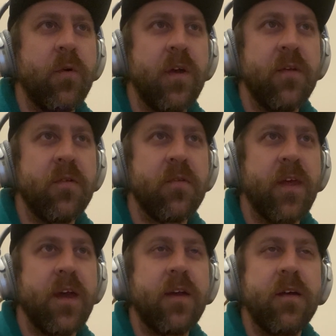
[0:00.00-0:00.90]
is
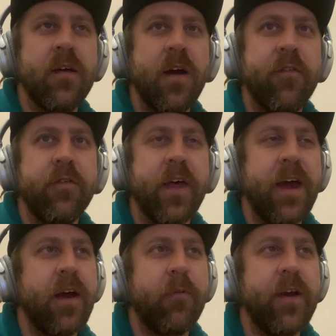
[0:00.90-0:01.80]
like
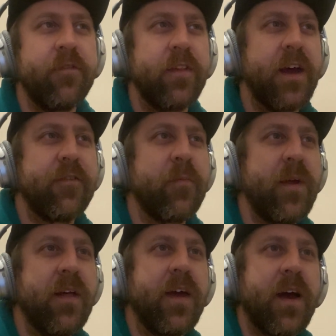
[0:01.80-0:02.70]
a red flag for
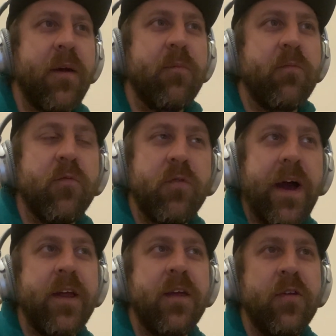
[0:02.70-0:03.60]
me. Like I
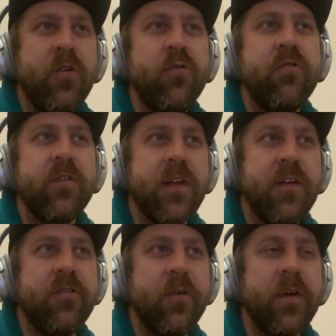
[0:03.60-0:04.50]
usually
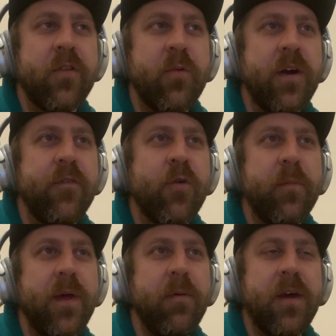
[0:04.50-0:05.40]
shoot at
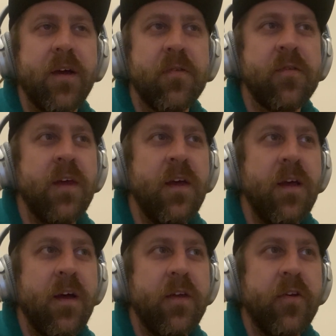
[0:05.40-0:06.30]
24p because
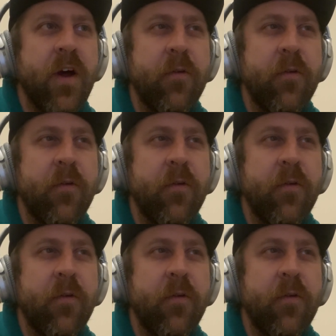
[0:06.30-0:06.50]
you're not